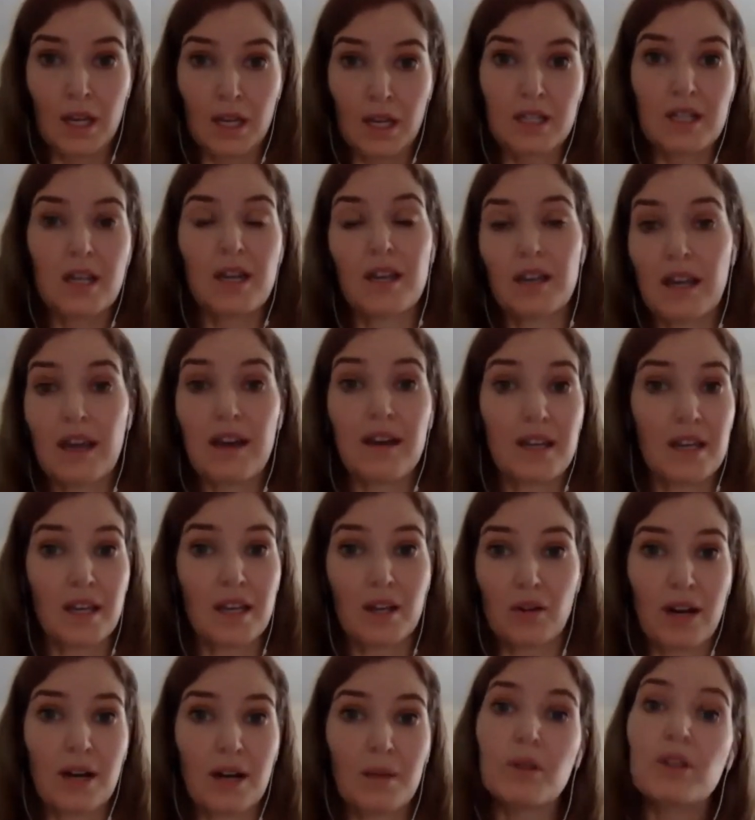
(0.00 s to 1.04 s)
yeah,
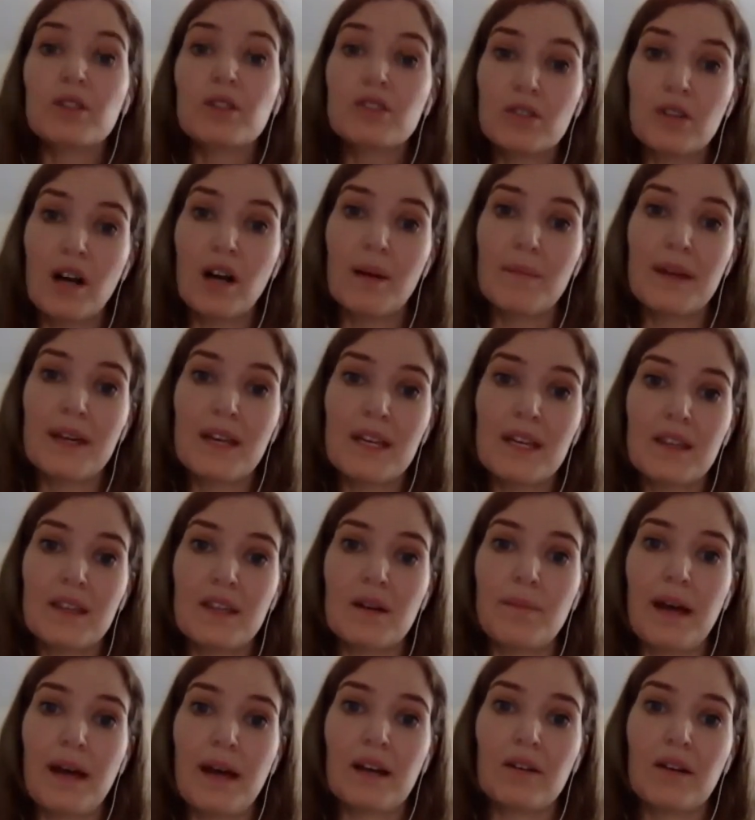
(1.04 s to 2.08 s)
incredible trauma in their
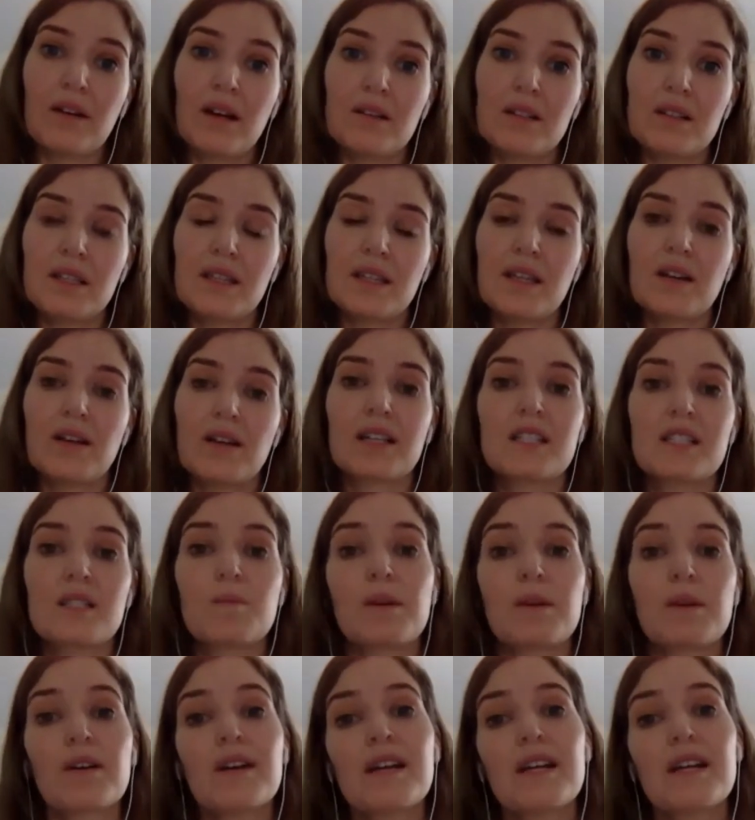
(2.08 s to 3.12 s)
background, and their
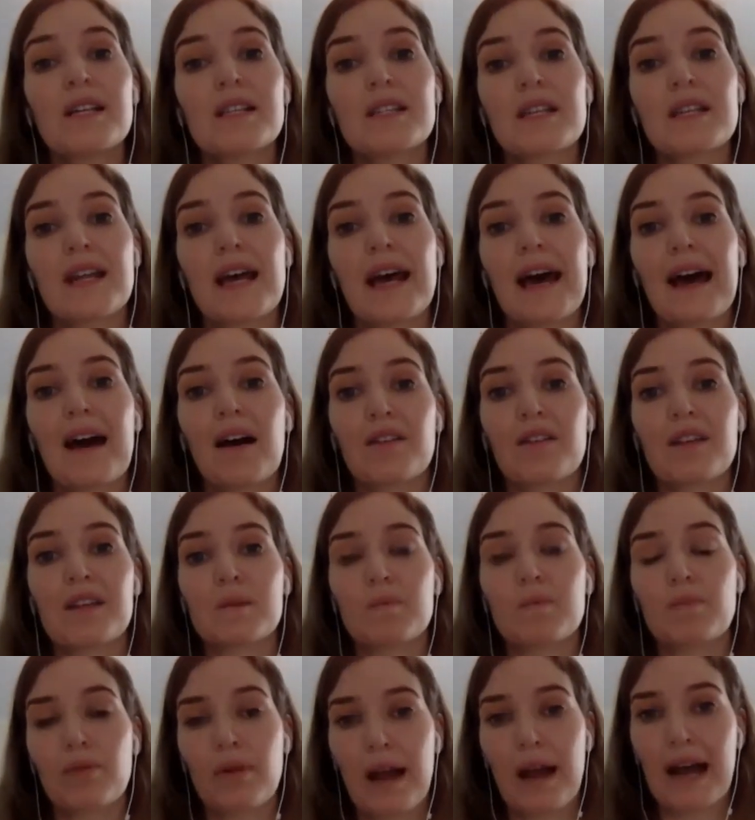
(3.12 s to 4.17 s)
experience, and how this
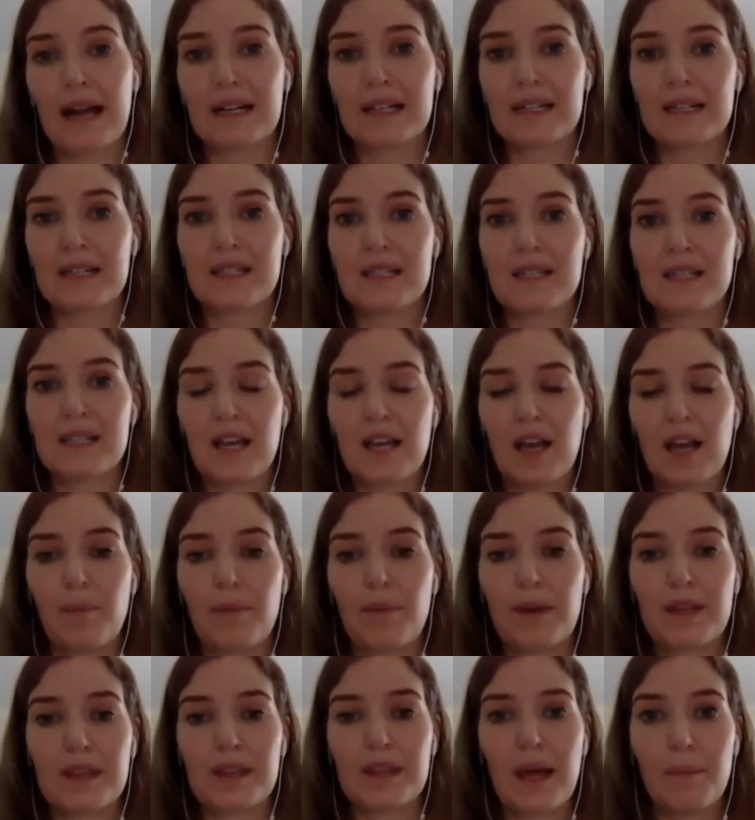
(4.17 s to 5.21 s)
practice is
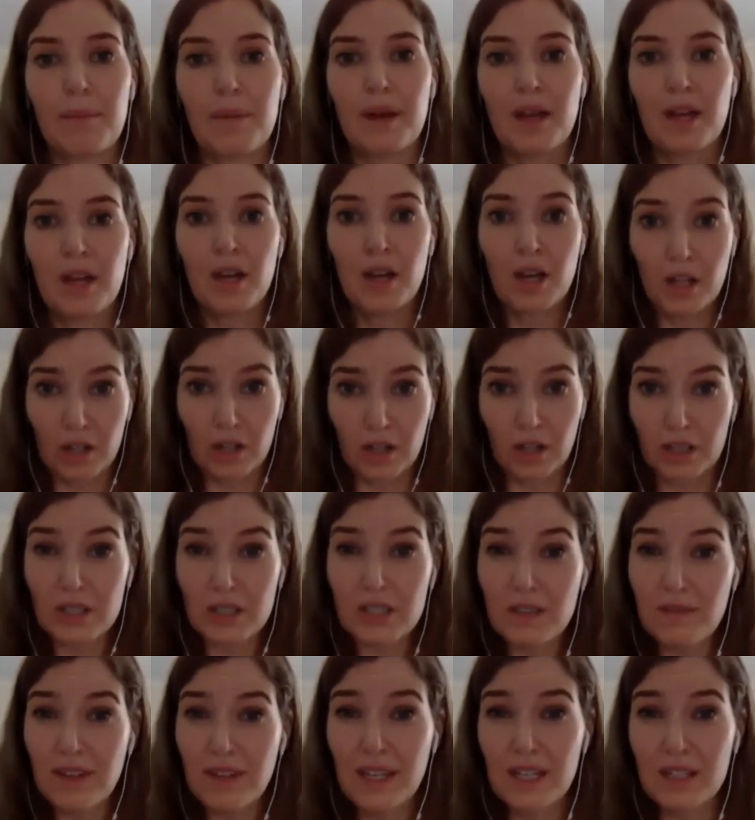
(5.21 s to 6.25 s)
helping them
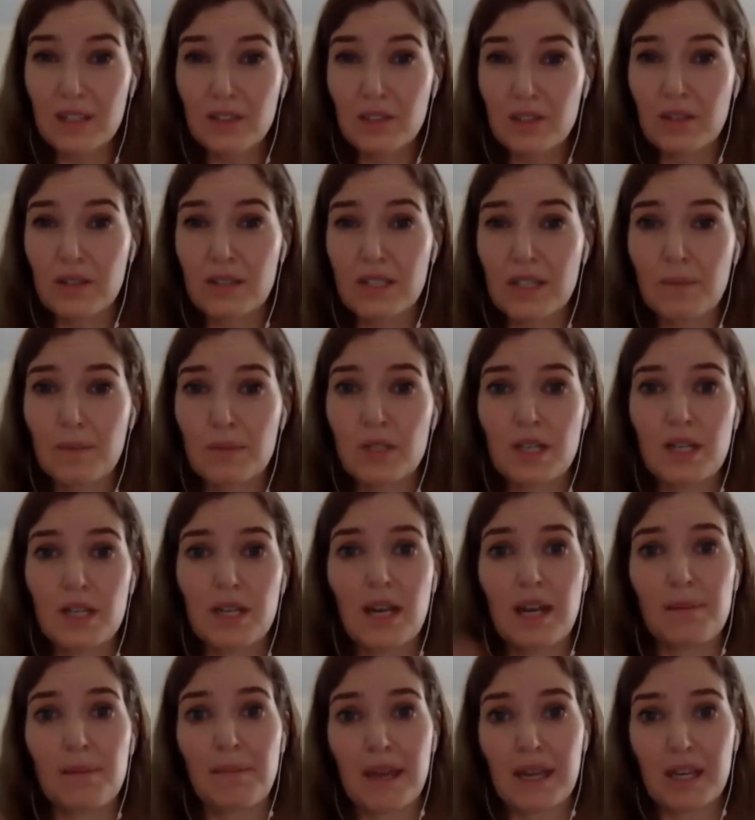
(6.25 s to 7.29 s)
cultivate introspection
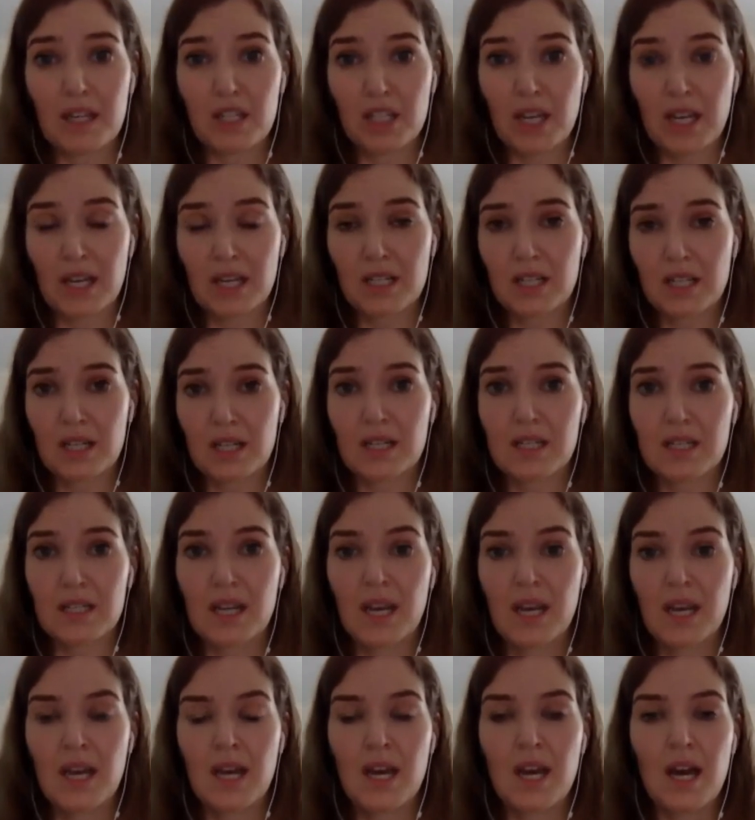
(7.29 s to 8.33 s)
and make changes
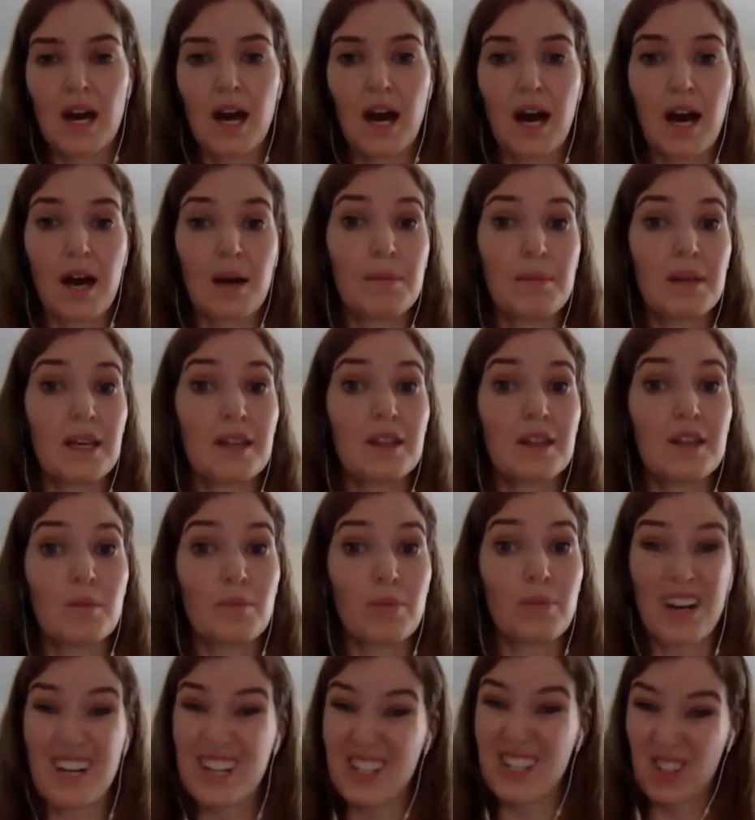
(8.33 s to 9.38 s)
um, in their
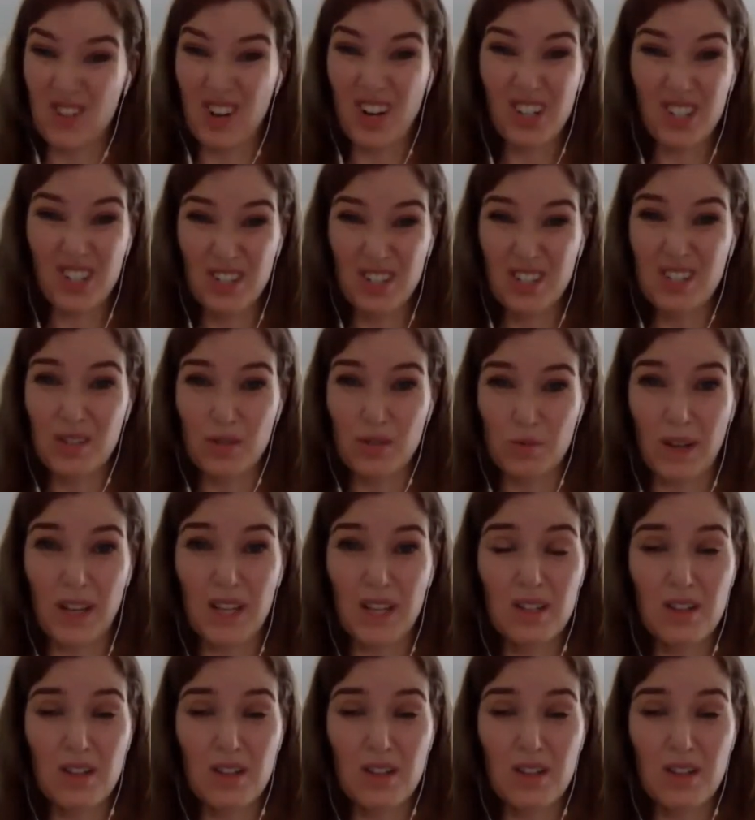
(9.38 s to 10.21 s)
brain structures as well.